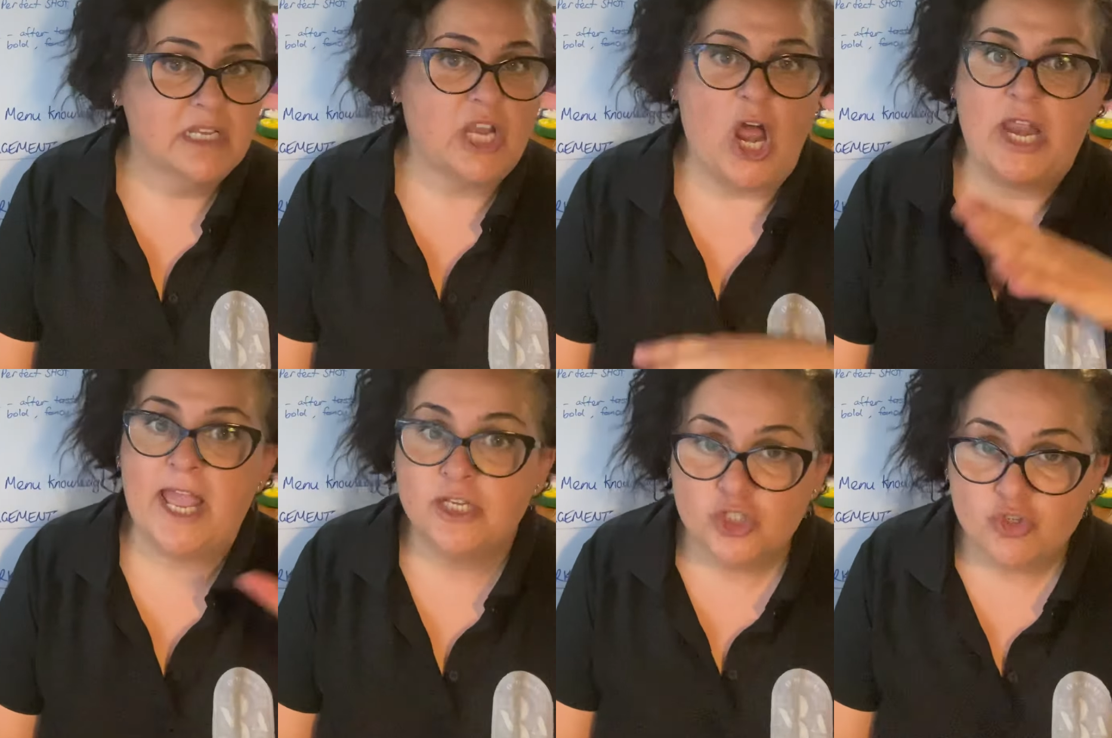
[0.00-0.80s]
not
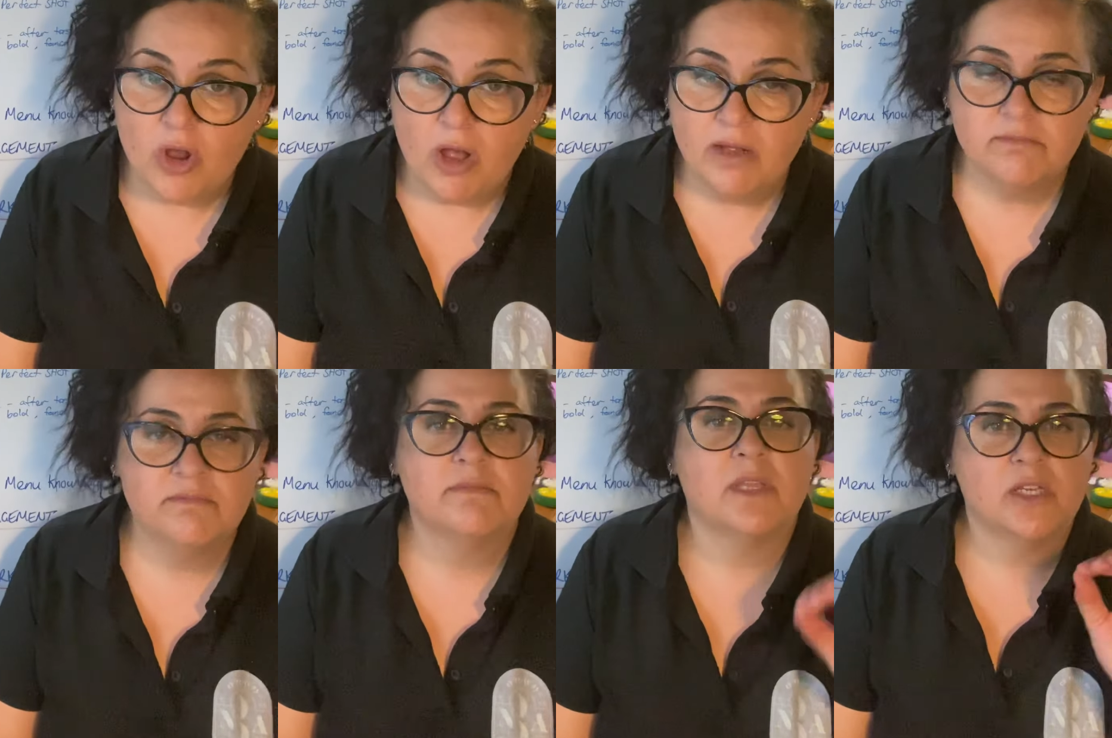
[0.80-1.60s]
extra hot,
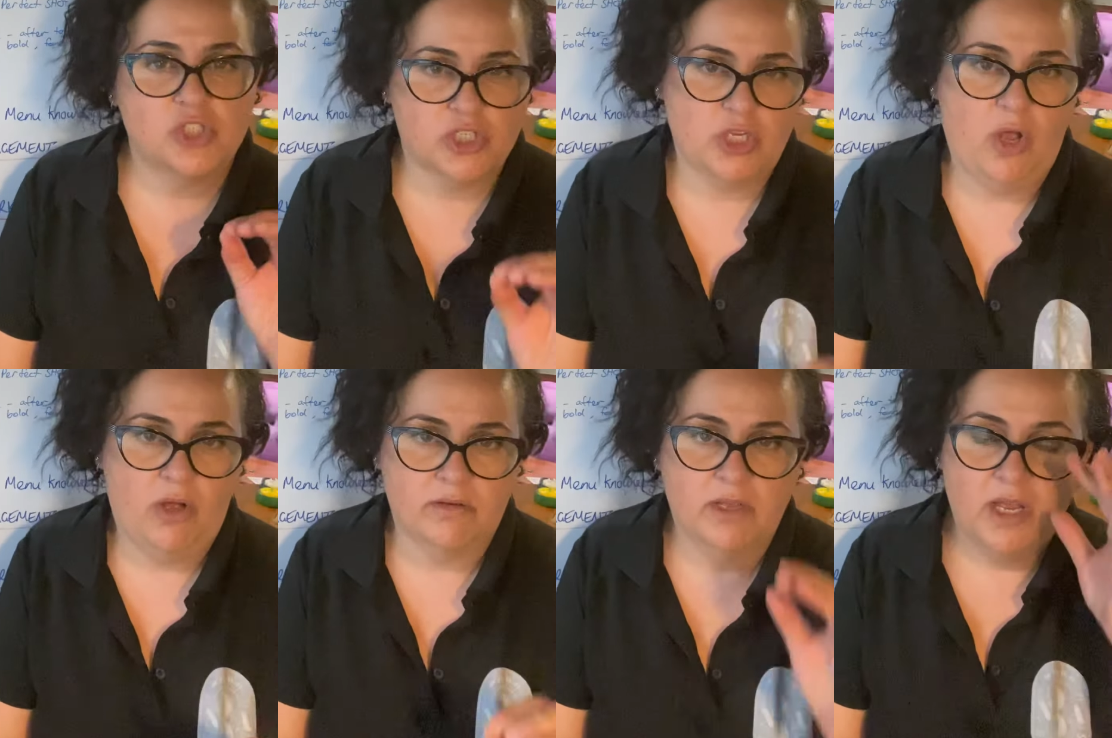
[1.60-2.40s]
just hot.